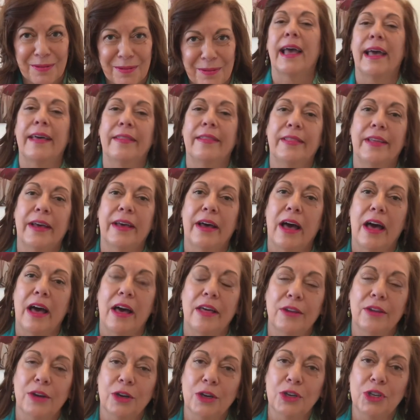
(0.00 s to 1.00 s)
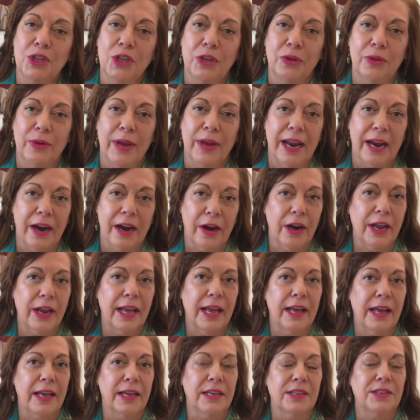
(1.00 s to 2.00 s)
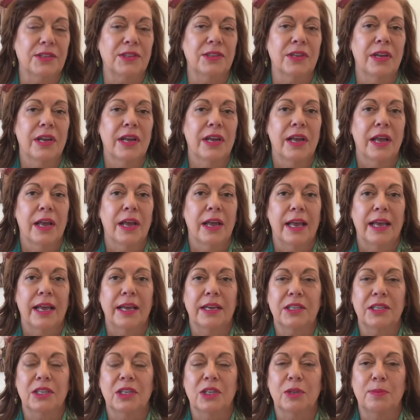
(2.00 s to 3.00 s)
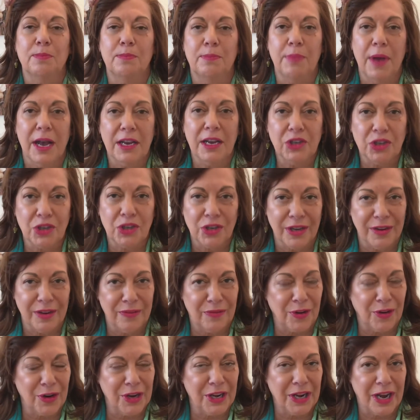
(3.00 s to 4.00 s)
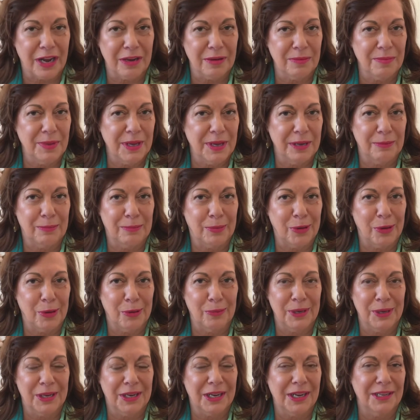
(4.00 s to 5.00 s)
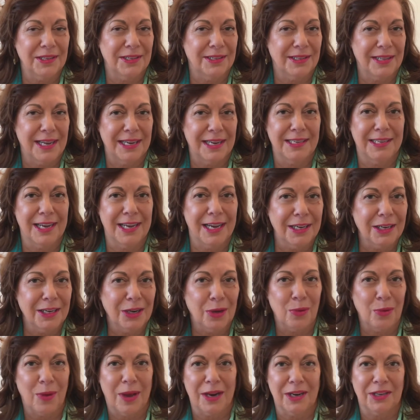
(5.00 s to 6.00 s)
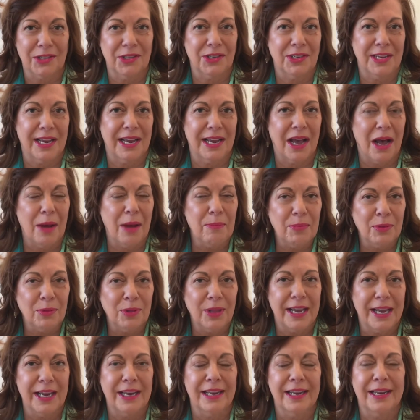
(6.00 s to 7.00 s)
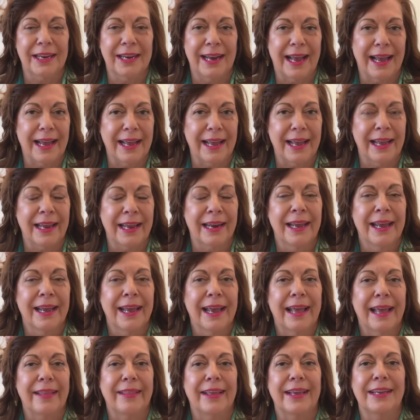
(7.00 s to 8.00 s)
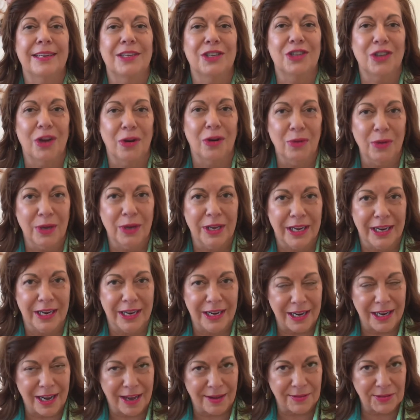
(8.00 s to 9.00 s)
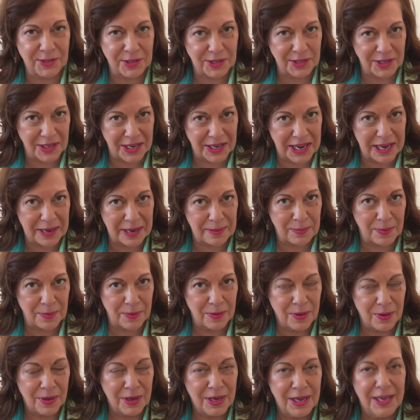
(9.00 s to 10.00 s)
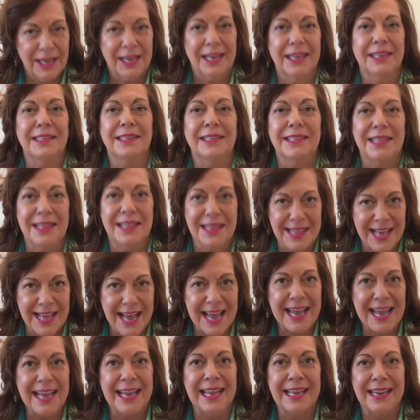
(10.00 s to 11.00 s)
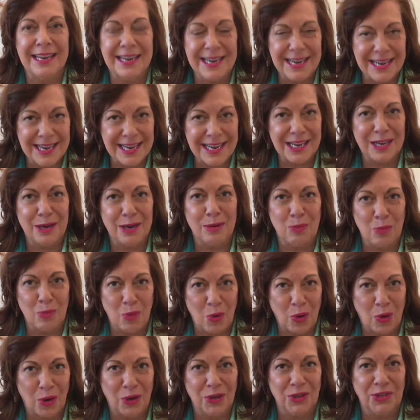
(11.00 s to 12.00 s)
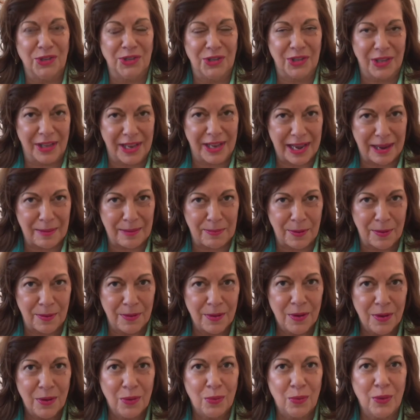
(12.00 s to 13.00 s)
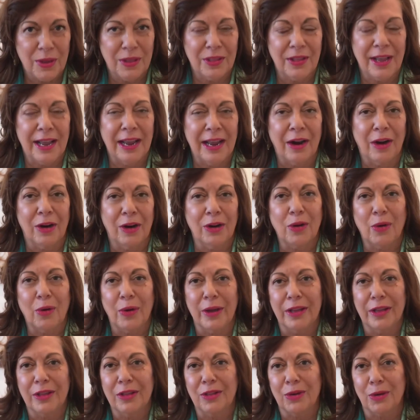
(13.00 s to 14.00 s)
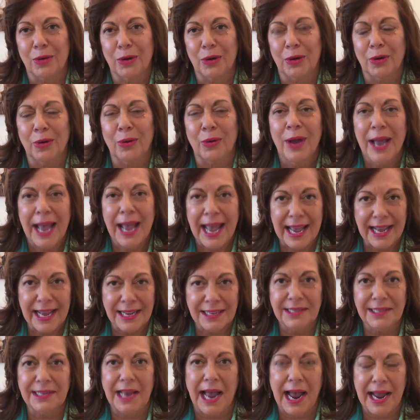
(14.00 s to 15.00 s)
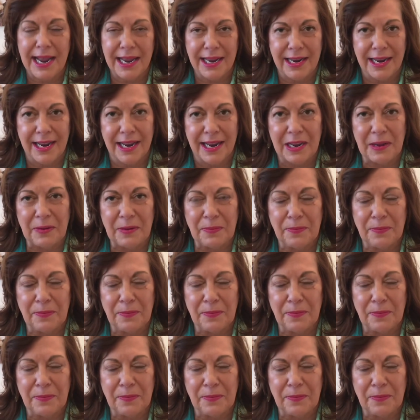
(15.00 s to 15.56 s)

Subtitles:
And the other 2 areas, especially for young people, because they tend to want to stay up late at night and they don't get enough sleep, is they need more sleep when they are going through anxiety.